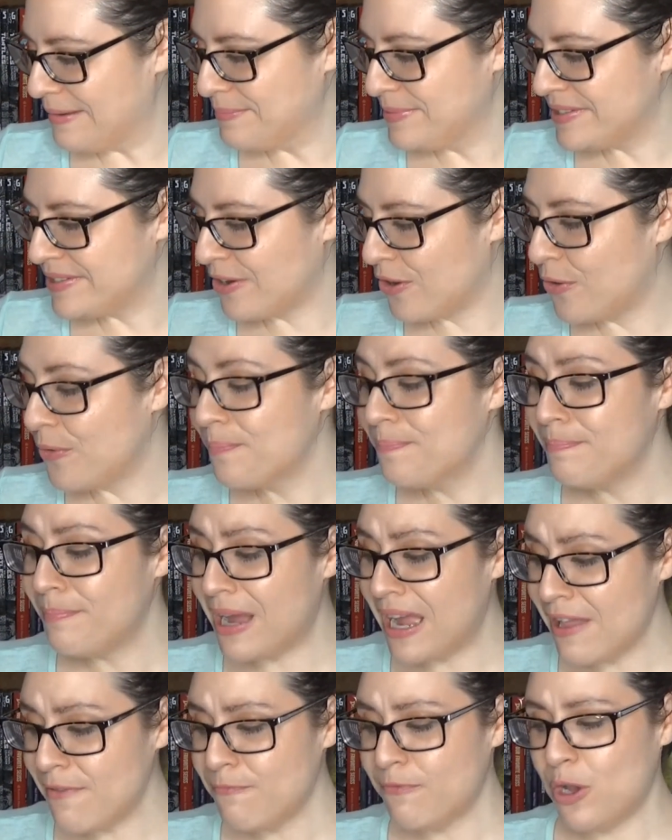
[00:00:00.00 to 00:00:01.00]
So
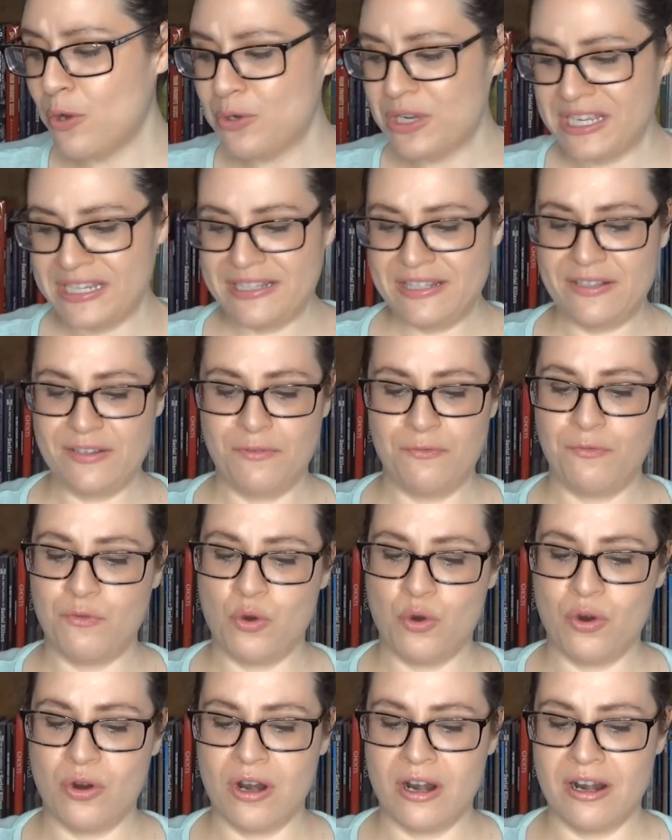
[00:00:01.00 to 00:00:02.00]
my focus
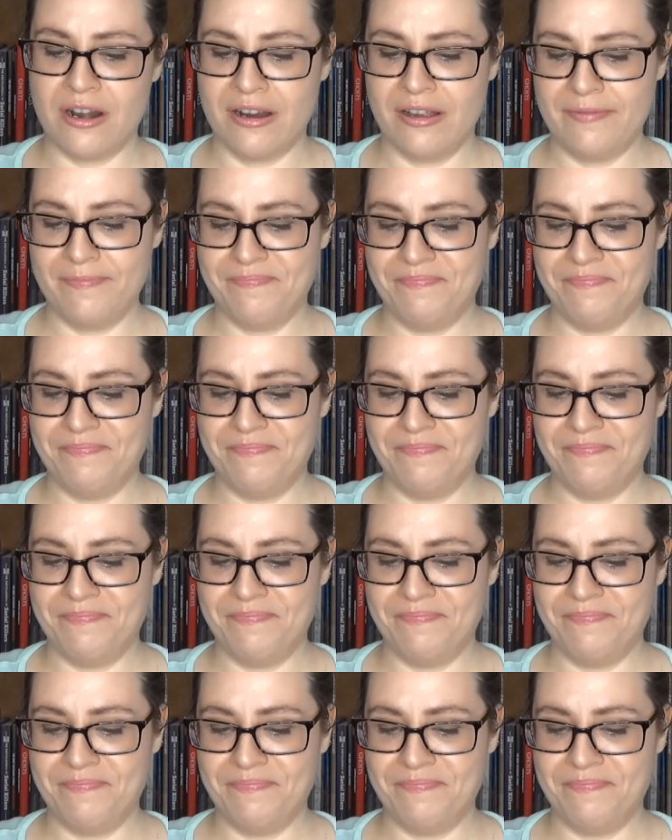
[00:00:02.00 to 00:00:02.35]
for,